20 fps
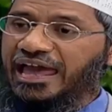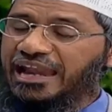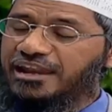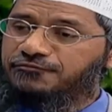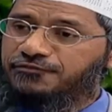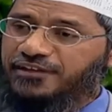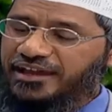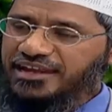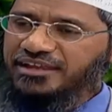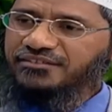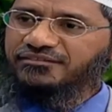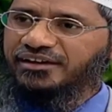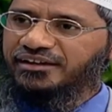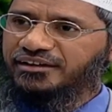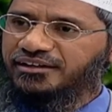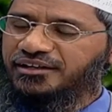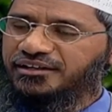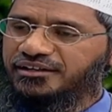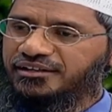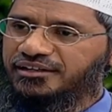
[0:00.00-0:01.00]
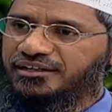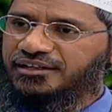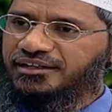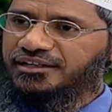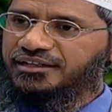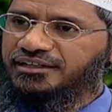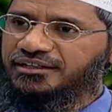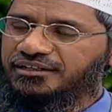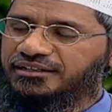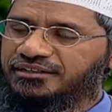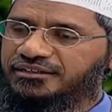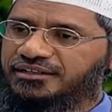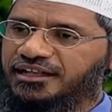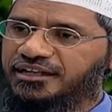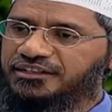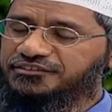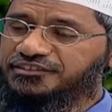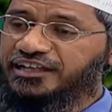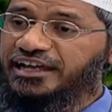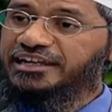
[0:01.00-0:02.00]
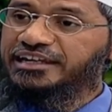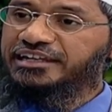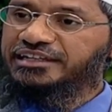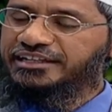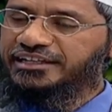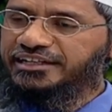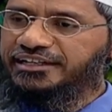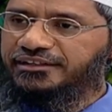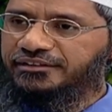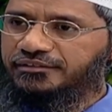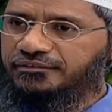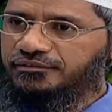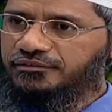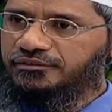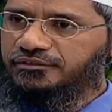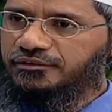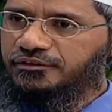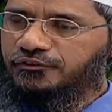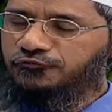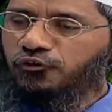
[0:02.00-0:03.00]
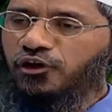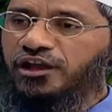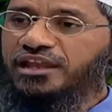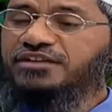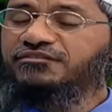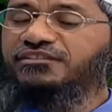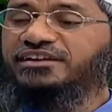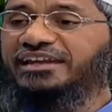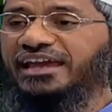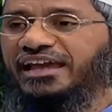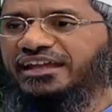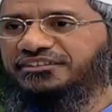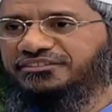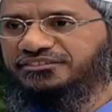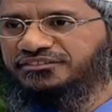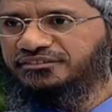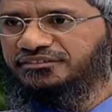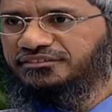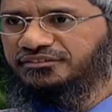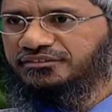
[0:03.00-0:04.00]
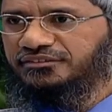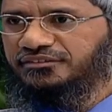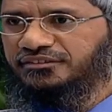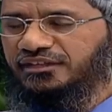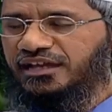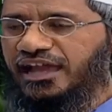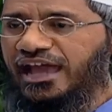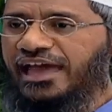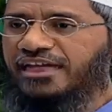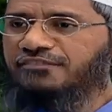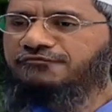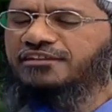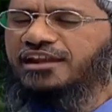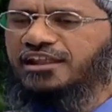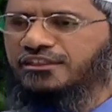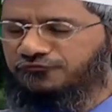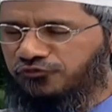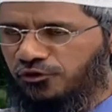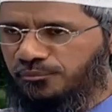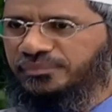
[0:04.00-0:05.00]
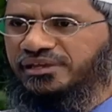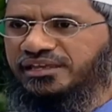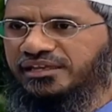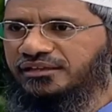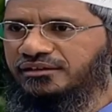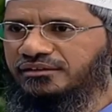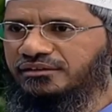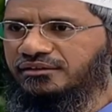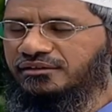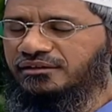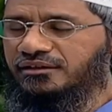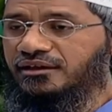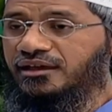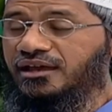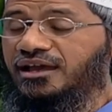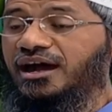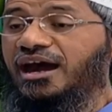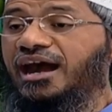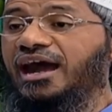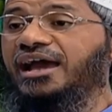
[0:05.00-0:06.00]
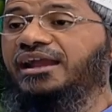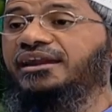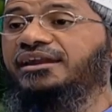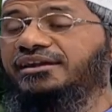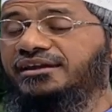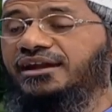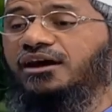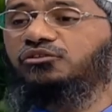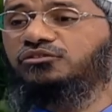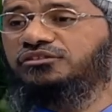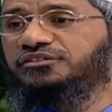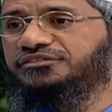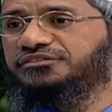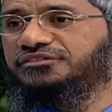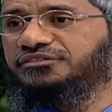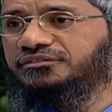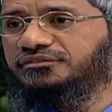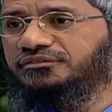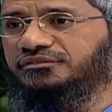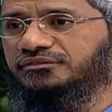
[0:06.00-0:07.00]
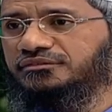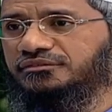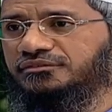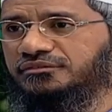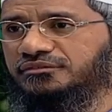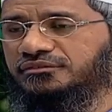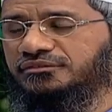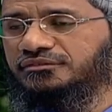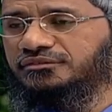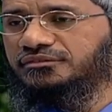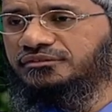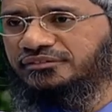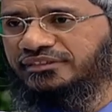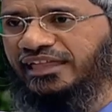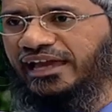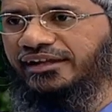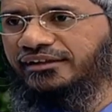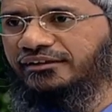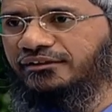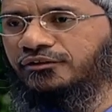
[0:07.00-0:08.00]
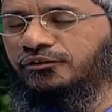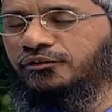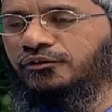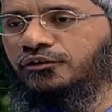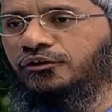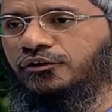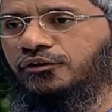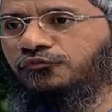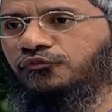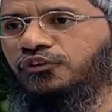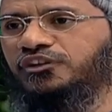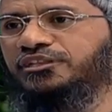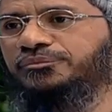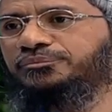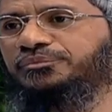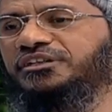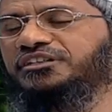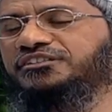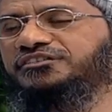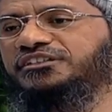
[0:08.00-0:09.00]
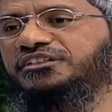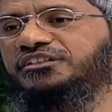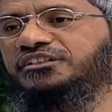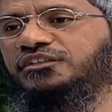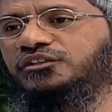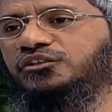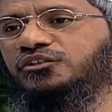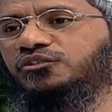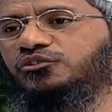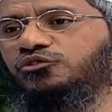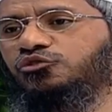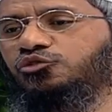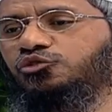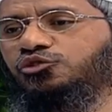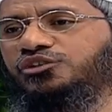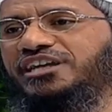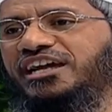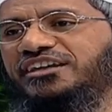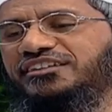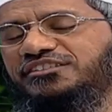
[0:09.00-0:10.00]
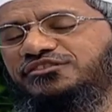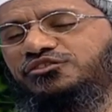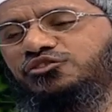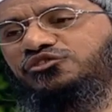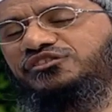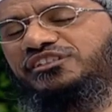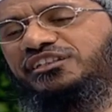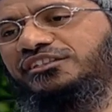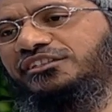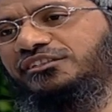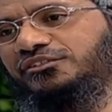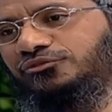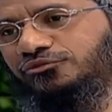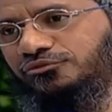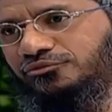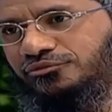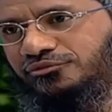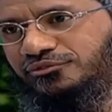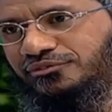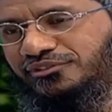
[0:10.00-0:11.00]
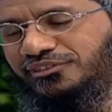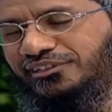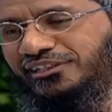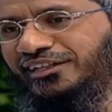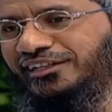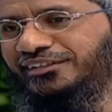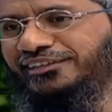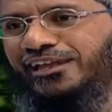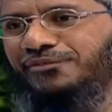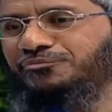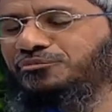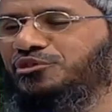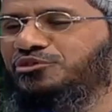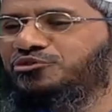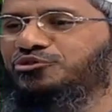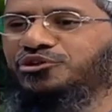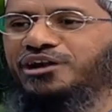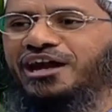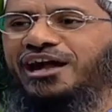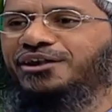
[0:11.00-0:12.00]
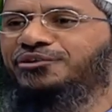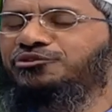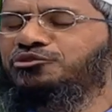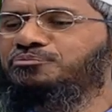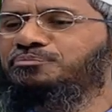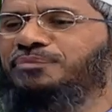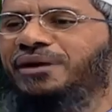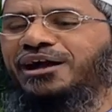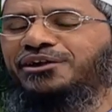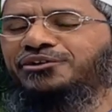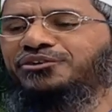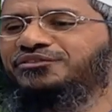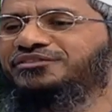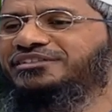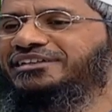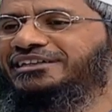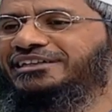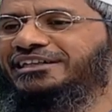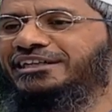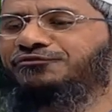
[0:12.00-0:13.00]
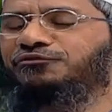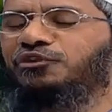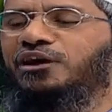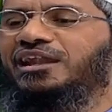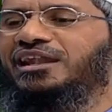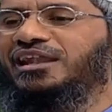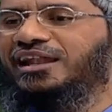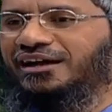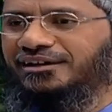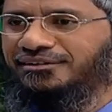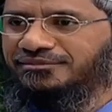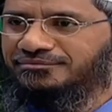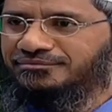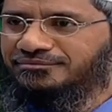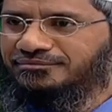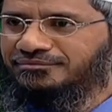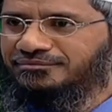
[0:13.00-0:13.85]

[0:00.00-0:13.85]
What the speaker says: And if anyone does any deed for anyone else, as well as for me, I renounce that for the person who he has associated to. That means you can't do part of the deed for Allah